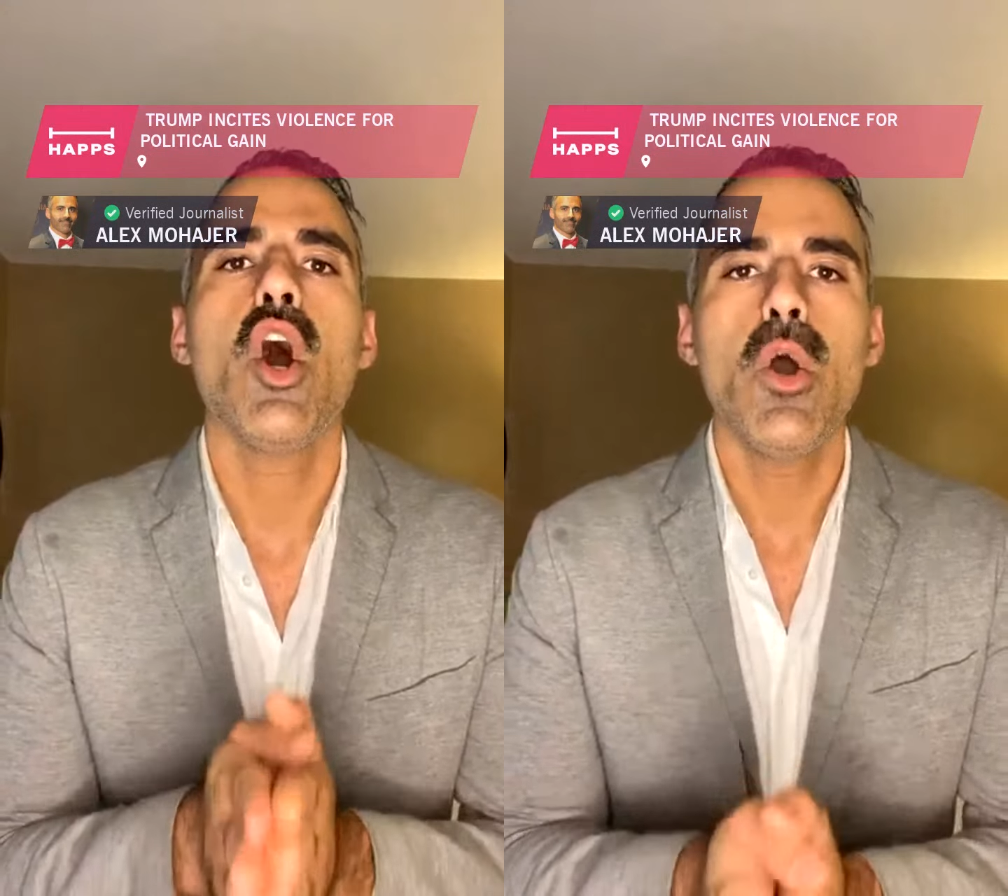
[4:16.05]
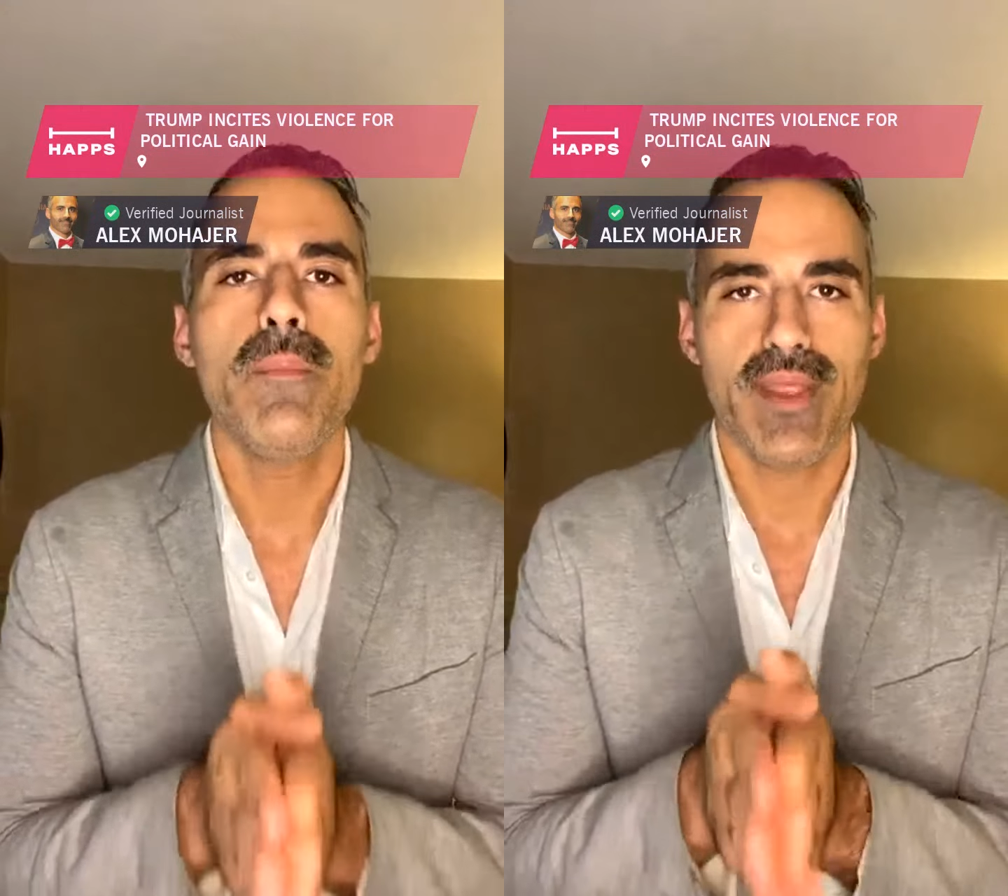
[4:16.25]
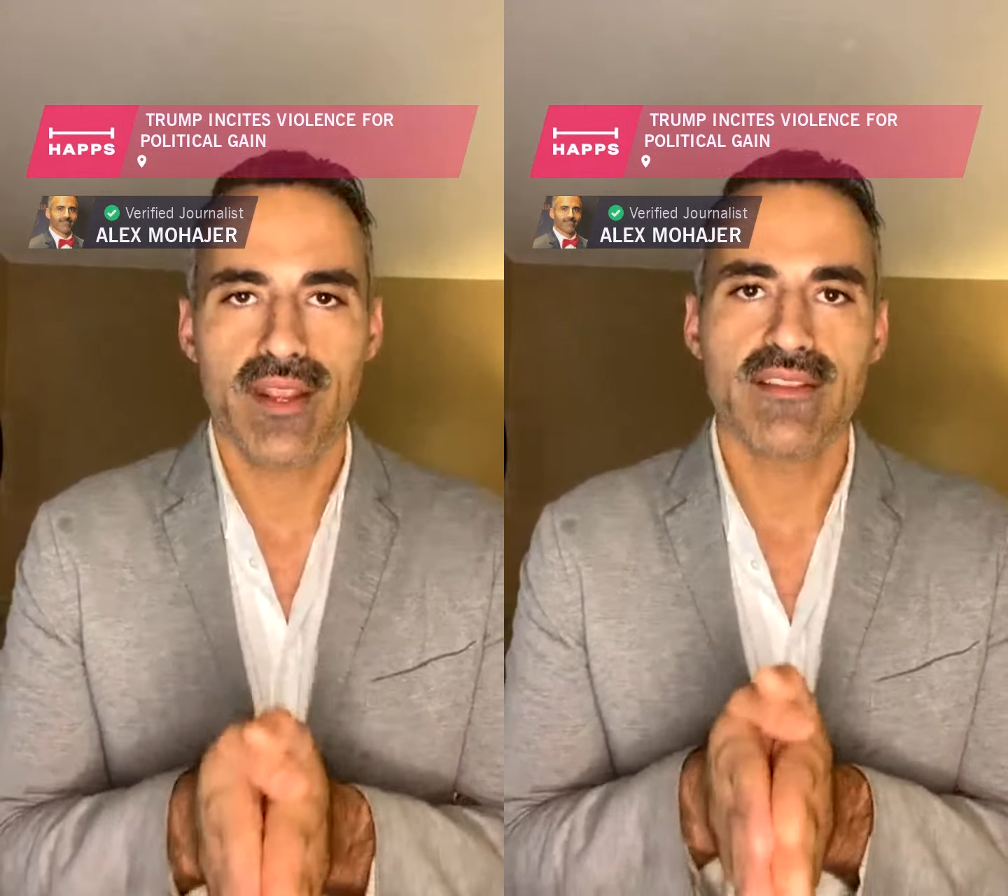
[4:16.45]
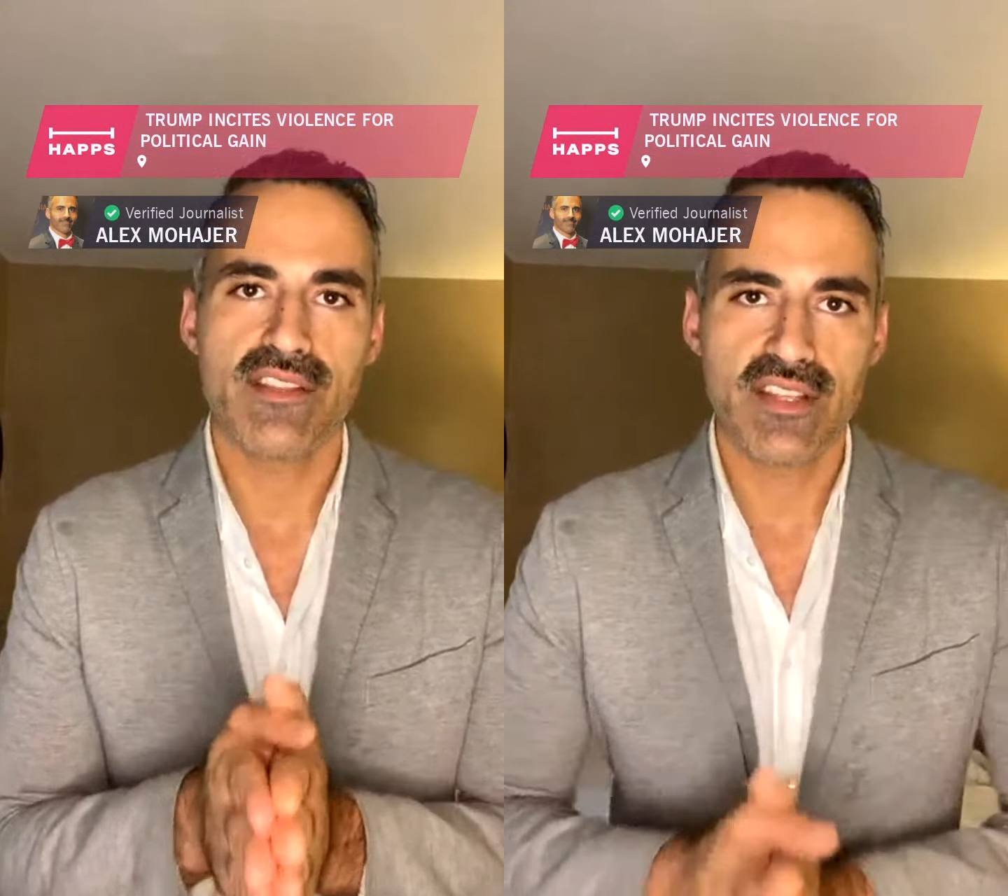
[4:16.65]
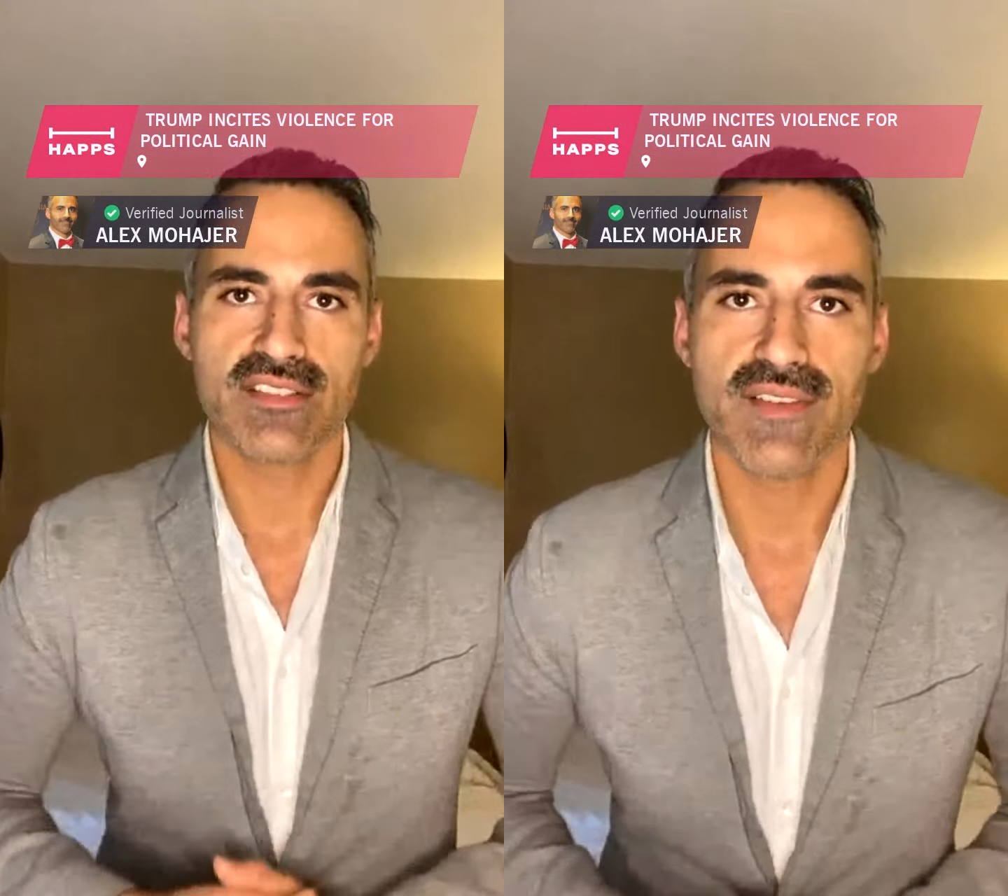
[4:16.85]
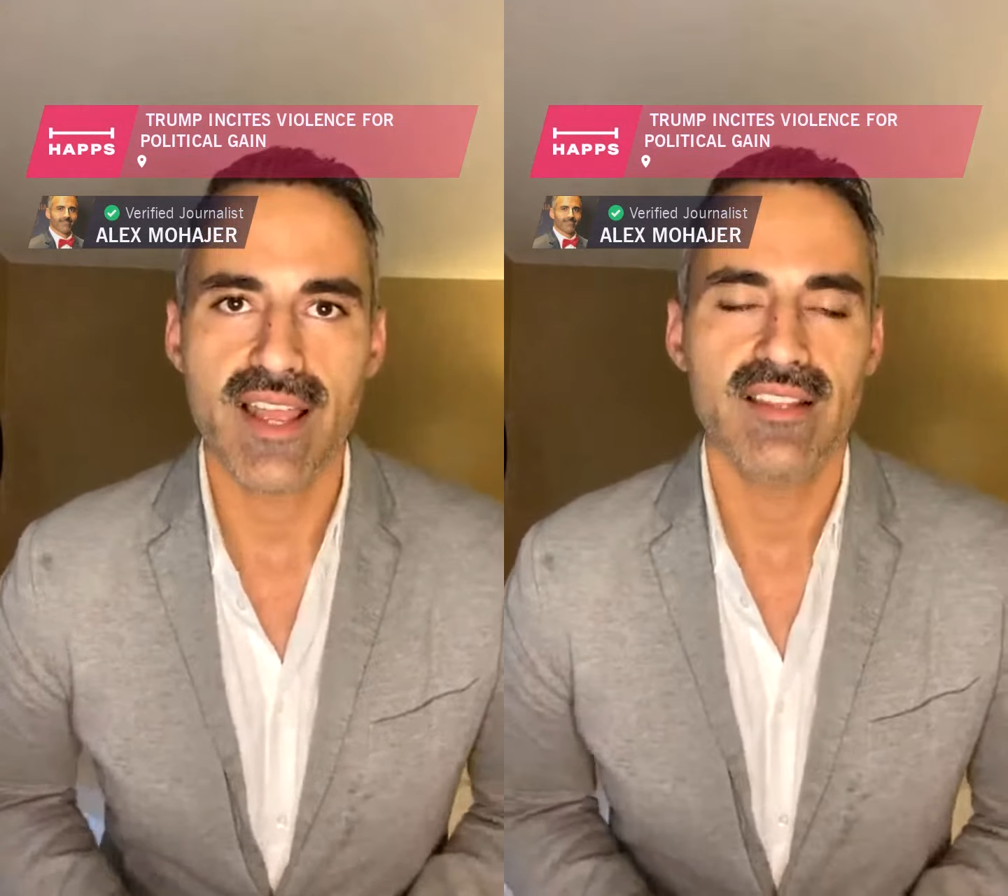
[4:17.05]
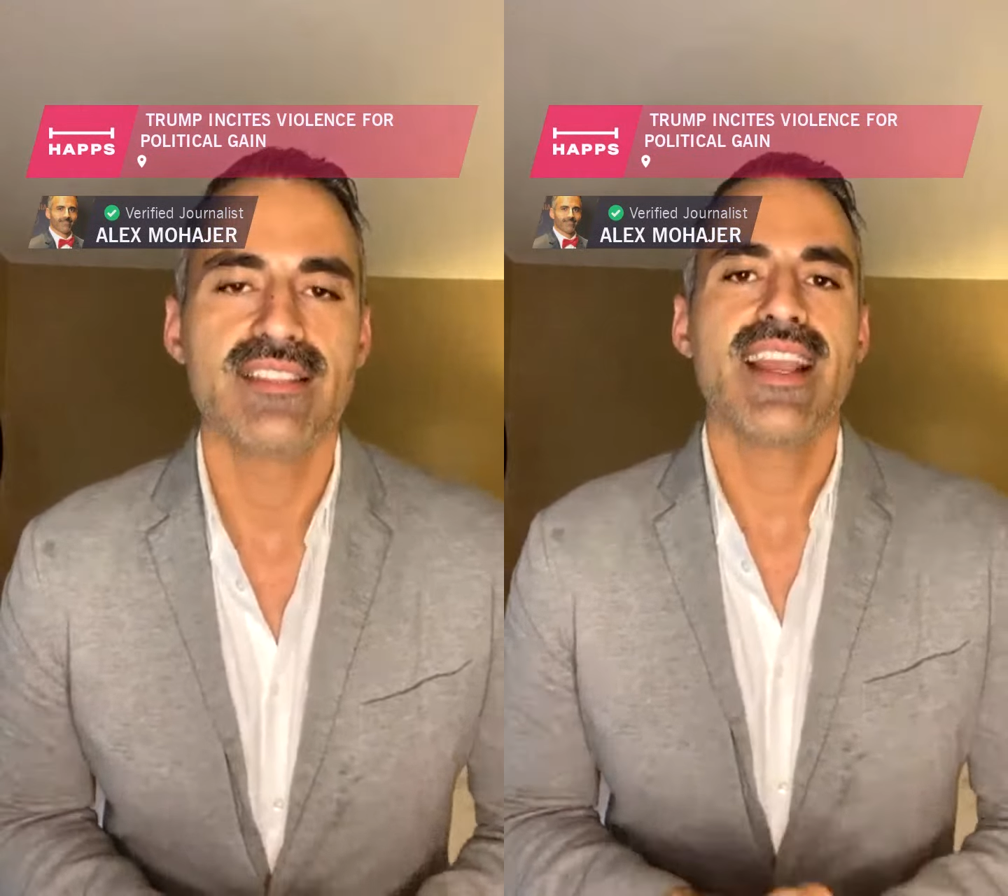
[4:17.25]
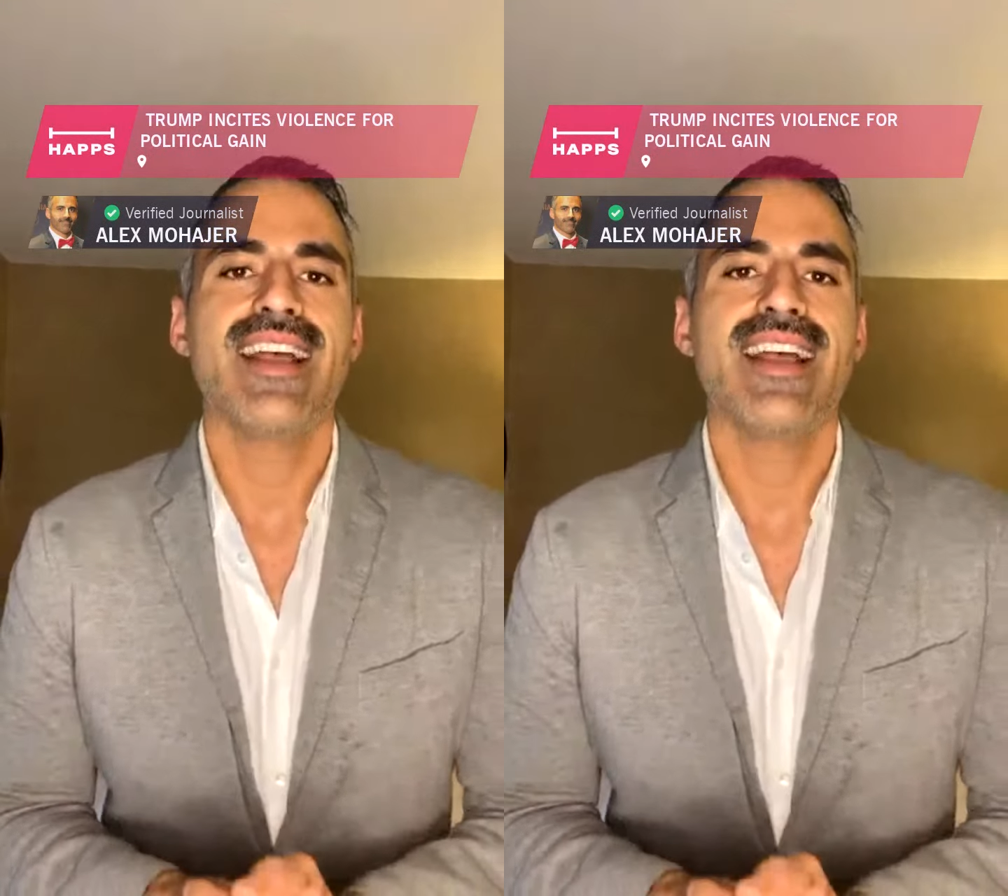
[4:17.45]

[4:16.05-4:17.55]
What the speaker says: hoping that this violence